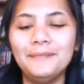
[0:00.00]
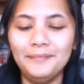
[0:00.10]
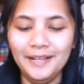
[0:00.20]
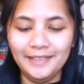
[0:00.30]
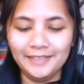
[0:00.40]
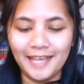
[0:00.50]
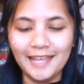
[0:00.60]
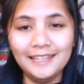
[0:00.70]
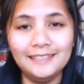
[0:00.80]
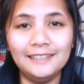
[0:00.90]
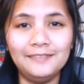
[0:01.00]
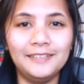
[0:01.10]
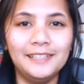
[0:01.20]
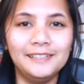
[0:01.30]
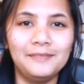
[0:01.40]
um, but that is
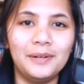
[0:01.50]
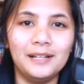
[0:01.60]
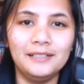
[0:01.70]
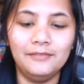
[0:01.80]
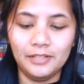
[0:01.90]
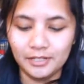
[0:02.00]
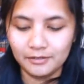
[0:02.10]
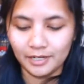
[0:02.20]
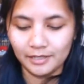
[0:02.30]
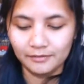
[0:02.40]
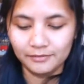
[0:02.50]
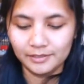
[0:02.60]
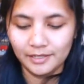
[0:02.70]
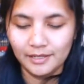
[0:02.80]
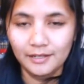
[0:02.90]
it for this unboxing video,
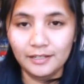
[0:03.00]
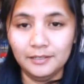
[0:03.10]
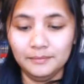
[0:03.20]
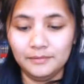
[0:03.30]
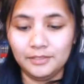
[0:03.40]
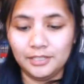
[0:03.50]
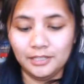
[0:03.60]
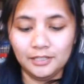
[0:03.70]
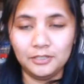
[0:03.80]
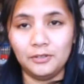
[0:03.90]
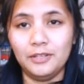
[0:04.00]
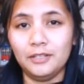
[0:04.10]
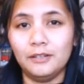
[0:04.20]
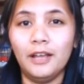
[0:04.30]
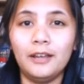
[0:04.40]
guys. Um, did
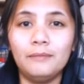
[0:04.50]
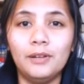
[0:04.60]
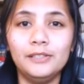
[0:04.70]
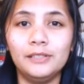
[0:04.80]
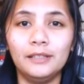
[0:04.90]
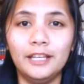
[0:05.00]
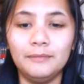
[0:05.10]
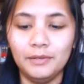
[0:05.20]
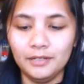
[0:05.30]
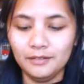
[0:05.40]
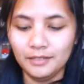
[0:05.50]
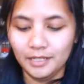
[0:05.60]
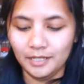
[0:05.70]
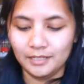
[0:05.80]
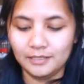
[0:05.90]
enjoy it, go ahead and press the like
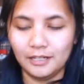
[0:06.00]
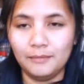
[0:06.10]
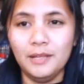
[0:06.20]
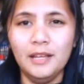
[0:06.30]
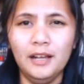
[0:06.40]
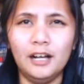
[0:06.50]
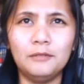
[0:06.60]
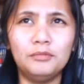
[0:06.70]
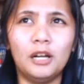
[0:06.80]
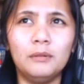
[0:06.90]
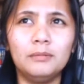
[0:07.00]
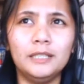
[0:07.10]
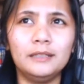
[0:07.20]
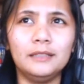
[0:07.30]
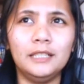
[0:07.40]
button, and um, I'll
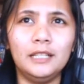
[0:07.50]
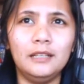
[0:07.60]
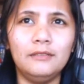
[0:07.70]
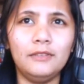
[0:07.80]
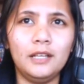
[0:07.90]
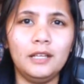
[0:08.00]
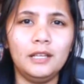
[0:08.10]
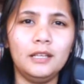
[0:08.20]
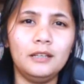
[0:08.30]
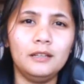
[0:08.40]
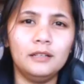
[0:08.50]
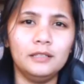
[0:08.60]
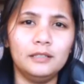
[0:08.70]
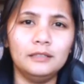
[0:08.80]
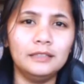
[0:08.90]
probably leave
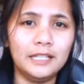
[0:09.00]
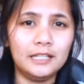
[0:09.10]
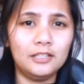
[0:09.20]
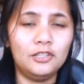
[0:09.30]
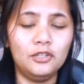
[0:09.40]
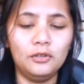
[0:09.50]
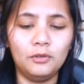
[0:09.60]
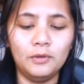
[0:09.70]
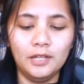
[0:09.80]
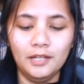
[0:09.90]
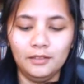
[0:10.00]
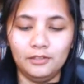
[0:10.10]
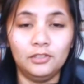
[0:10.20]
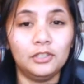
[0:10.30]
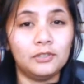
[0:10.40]
a uh, link to
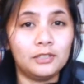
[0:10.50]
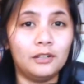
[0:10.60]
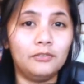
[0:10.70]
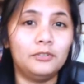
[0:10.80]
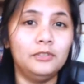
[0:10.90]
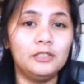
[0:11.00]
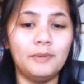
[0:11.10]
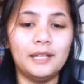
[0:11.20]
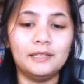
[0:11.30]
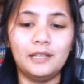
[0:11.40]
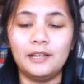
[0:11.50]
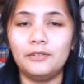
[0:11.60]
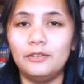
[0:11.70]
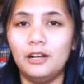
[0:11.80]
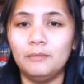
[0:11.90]
the search result for Fruits
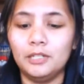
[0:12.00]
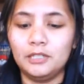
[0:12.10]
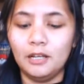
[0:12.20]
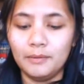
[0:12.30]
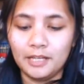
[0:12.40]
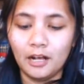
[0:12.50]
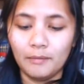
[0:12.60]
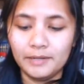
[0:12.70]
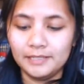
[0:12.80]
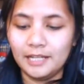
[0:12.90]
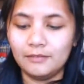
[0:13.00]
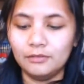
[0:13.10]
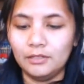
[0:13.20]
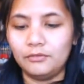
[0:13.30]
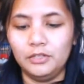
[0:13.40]
Basket. I don't know how much how many copies
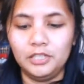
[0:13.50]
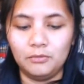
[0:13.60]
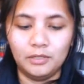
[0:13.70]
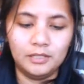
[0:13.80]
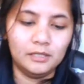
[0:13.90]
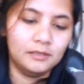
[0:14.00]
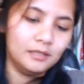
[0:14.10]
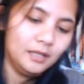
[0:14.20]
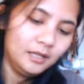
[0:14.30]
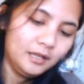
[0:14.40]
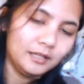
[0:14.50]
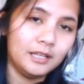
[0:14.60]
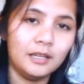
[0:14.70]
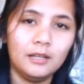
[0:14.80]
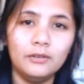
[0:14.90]
they have left for each one because
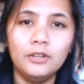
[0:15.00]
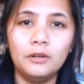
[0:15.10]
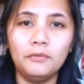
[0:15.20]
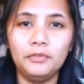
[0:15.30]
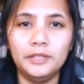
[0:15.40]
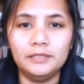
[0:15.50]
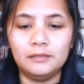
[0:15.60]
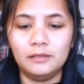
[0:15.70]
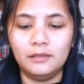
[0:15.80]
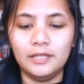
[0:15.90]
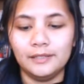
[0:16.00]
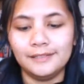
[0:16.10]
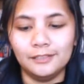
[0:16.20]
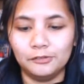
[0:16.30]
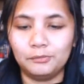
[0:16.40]
again I don't know if this
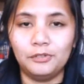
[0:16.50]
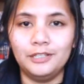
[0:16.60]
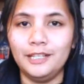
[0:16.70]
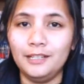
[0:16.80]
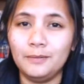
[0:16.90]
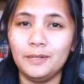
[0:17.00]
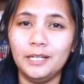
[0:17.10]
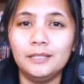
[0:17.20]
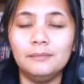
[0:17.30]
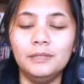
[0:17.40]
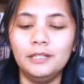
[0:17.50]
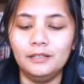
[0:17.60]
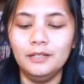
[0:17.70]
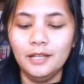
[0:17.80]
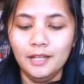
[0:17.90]
thing is still in print anyways
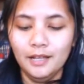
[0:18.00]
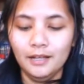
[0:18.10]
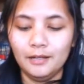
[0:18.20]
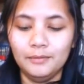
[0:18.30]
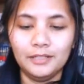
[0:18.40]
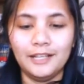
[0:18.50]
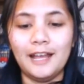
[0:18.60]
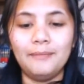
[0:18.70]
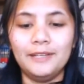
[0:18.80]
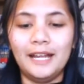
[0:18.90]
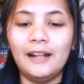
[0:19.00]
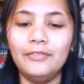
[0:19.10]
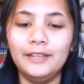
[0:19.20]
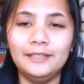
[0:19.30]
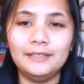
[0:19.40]
but uh, I'm really happy
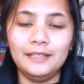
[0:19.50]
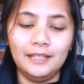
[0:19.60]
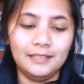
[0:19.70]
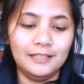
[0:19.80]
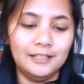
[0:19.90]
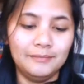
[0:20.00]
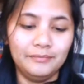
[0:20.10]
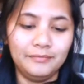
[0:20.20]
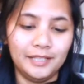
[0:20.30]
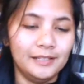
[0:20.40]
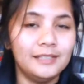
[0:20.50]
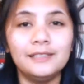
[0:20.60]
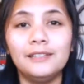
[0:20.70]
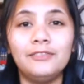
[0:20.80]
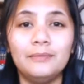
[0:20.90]
to have this and um, I
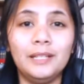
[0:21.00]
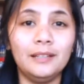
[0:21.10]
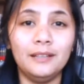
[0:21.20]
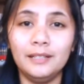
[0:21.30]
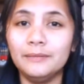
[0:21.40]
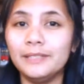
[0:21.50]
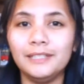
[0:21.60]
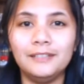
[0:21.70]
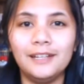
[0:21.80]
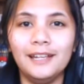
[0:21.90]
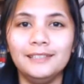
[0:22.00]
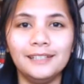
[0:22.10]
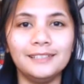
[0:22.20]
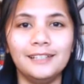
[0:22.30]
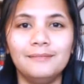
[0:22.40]
guess that's it for me and I will see you
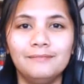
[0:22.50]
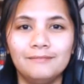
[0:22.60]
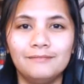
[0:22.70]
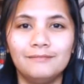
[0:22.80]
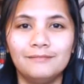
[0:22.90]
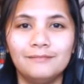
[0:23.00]
guys next time.